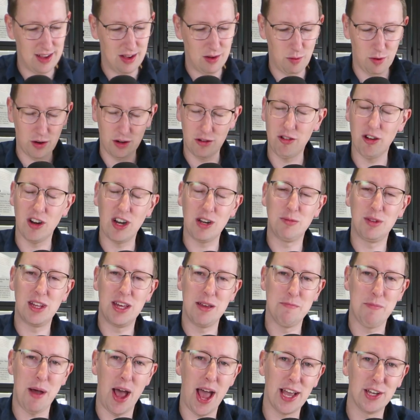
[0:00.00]
We're incredibly
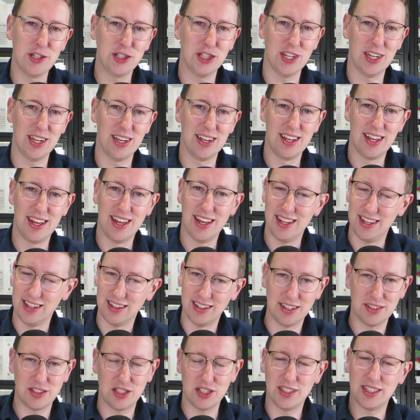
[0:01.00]
impatient.
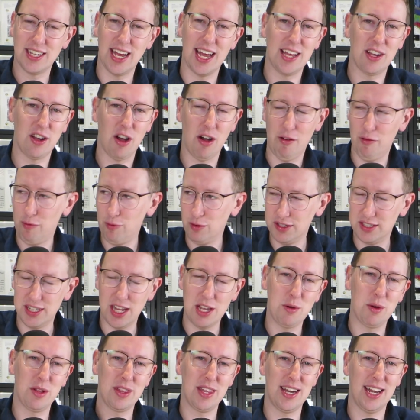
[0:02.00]
Let's just take off. We'll see
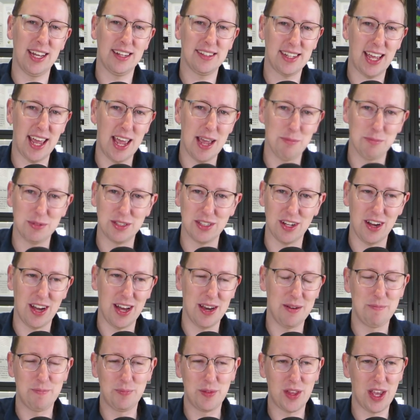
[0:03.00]
you at the next campsite.